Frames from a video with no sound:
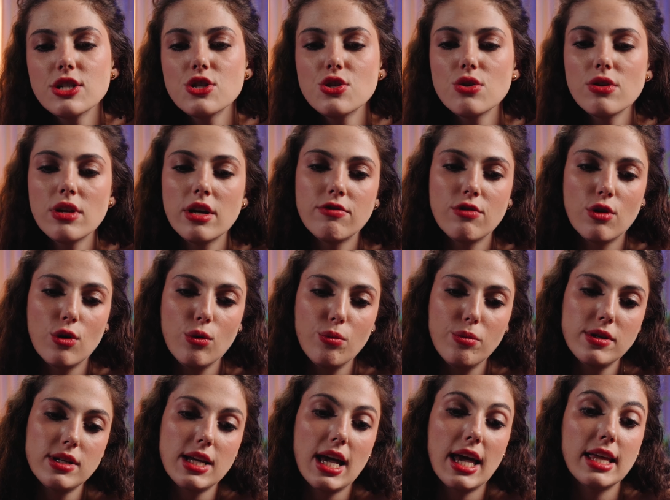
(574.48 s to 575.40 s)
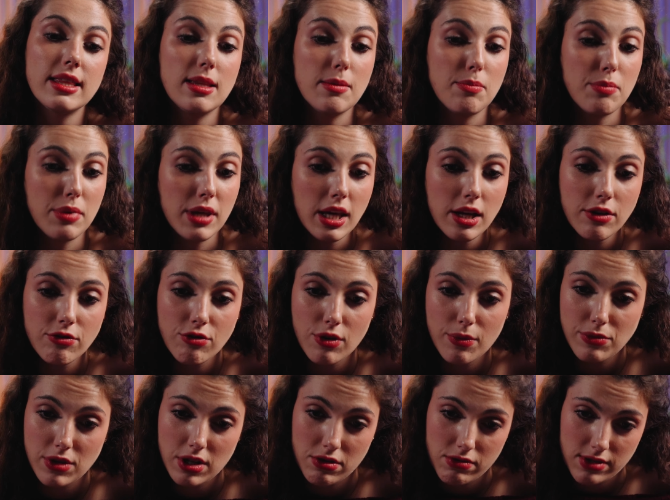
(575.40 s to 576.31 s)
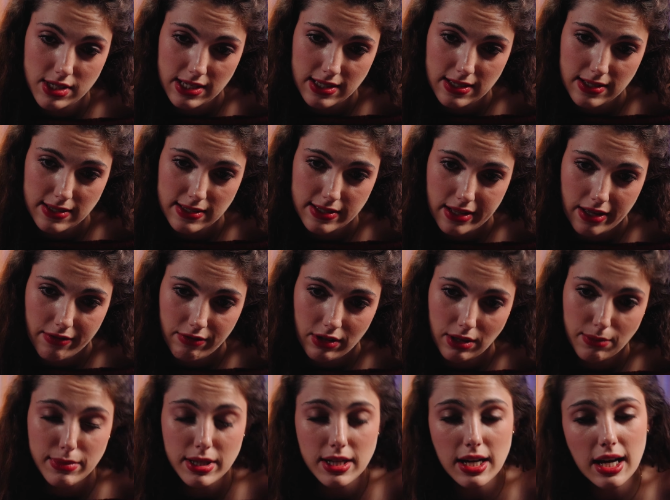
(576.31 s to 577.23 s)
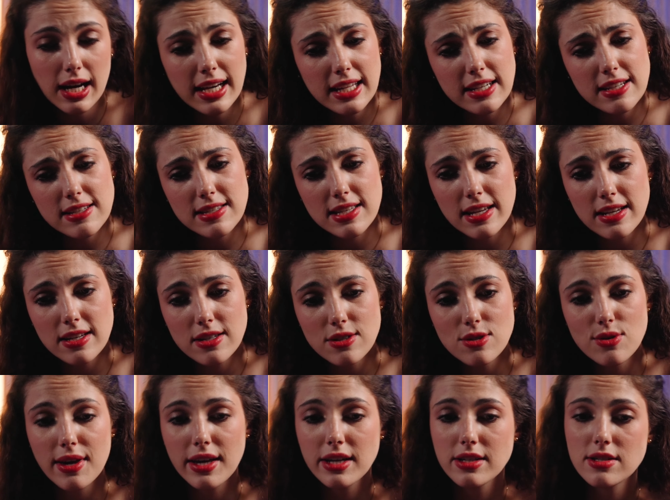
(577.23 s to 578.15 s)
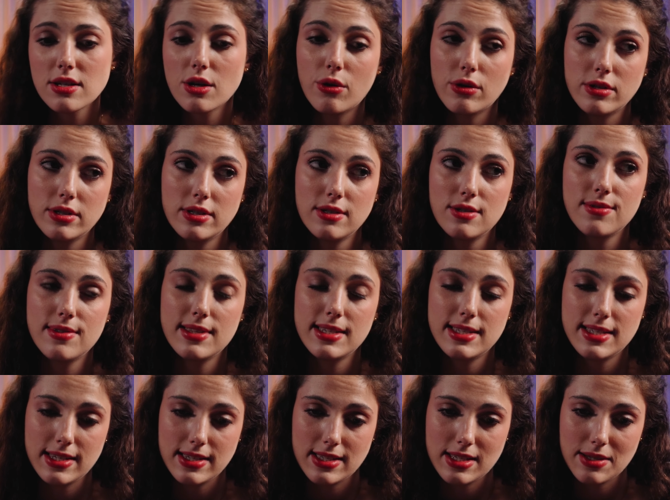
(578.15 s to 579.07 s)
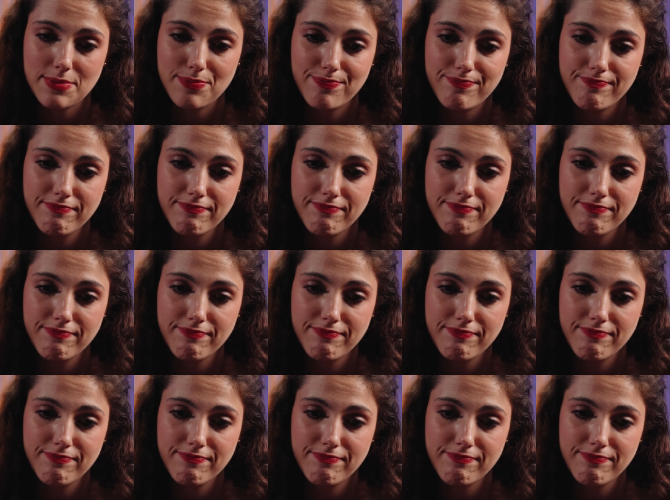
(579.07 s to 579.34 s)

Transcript: should have opened at the peak from the resistance level, but I decided to act according to the system,